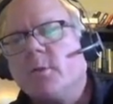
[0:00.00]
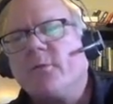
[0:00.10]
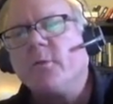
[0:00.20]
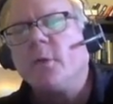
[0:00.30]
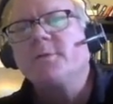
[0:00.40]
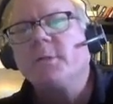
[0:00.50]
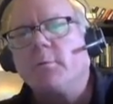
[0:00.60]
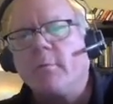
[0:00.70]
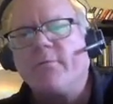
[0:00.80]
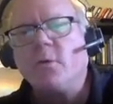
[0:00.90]
if you don't see
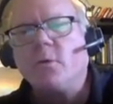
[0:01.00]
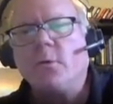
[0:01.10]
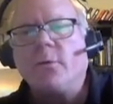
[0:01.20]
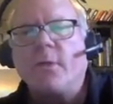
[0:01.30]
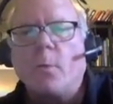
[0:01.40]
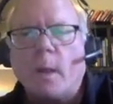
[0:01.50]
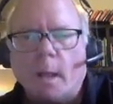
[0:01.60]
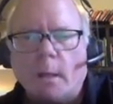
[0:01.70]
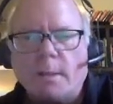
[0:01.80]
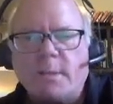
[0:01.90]
a review, you think,
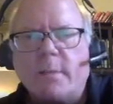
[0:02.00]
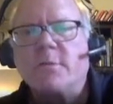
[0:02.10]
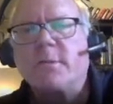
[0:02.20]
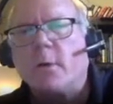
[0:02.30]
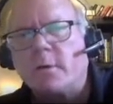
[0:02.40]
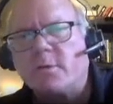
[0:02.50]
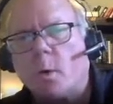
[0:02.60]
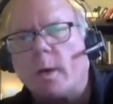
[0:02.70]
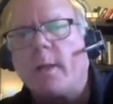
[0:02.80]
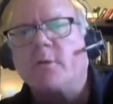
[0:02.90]
well, it's either 0 to
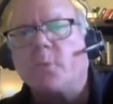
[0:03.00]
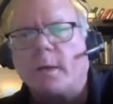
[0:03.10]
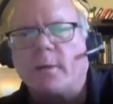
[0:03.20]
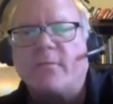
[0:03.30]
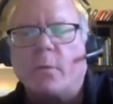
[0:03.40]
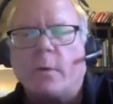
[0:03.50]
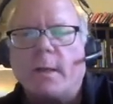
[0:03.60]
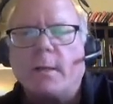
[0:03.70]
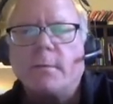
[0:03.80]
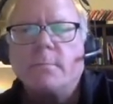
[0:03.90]
20 or 20 to
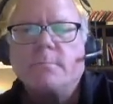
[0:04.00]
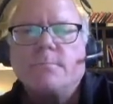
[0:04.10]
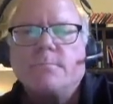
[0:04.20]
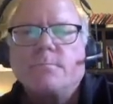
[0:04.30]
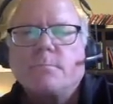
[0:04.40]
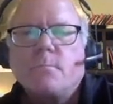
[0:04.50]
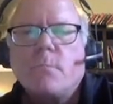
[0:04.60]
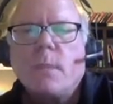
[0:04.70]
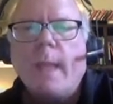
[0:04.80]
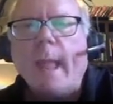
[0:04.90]
40.
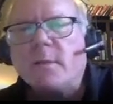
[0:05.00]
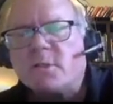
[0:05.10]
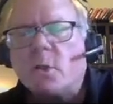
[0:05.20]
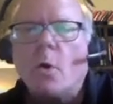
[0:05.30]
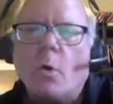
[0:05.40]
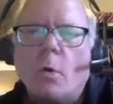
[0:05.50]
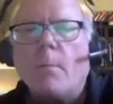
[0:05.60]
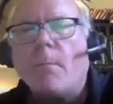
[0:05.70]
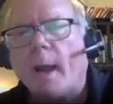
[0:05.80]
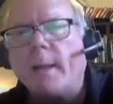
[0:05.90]
And so
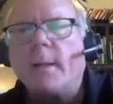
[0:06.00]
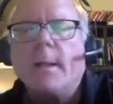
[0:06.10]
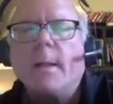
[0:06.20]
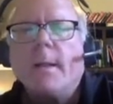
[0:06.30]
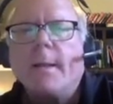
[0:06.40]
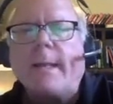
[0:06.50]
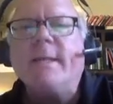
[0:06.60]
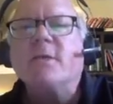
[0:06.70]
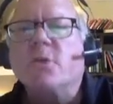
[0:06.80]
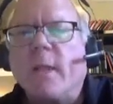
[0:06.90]
my
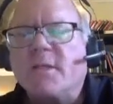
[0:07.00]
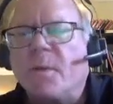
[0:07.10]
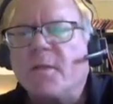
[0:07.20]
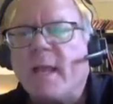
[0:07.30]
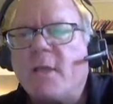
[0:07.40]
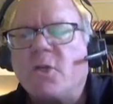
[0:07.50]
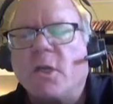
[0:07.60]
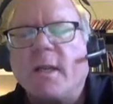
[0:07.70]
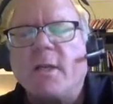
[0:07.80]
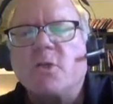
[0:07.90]
conditional
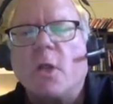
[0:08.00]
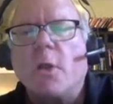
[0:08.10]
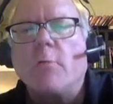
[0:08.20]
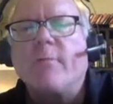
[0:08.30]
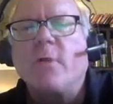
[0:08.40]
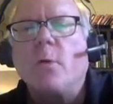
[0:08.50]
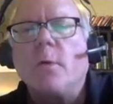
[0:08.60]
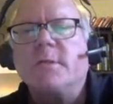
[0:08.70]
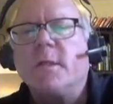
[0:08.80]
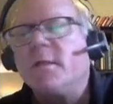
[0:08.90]
expectation, conditional on no review,
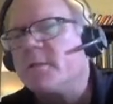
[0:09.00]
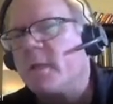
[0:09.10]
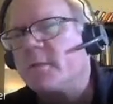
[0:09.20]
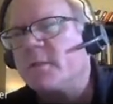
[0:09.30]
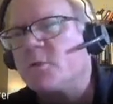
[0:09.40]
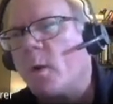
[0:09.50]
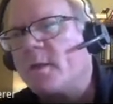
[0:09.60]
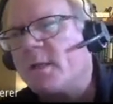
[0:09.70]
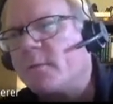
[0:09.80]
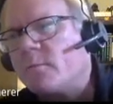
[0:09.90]
is that it's a
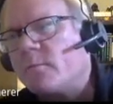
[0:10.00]
20.